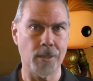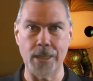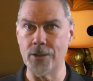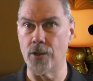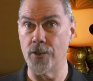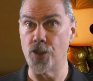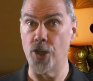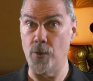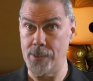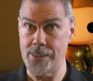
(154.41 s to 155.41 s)
Later on the
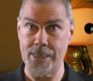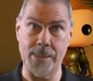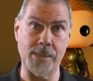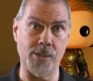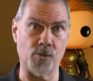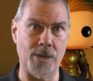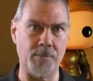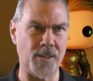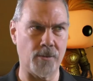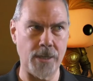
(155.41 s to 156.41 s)
show, when Sansa is
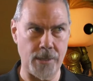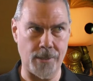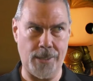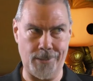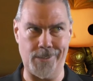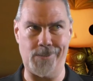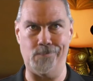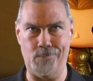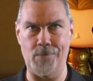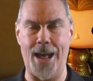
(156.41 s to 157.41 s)
raped, it created like this
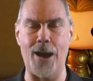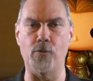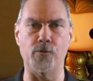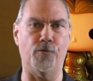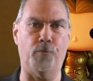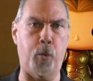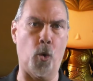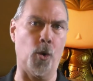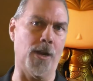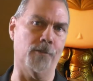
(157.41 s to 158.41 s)

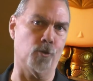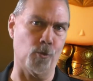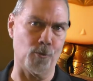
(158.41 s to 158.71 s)
outpouring of